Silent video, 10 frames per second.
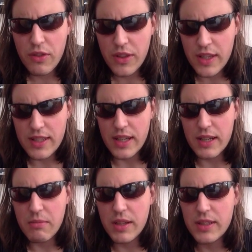things
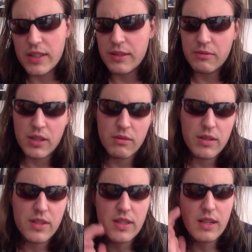here, but well,
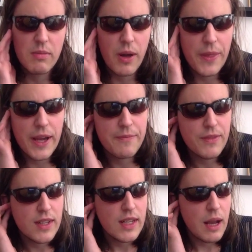we'll see about that.
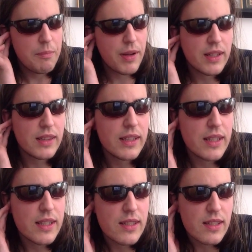Apparently
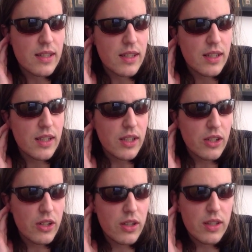this
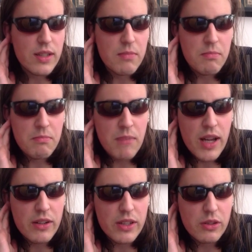girl is
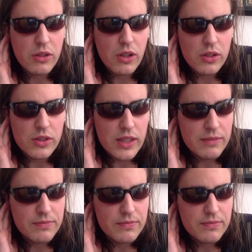married to Gotti,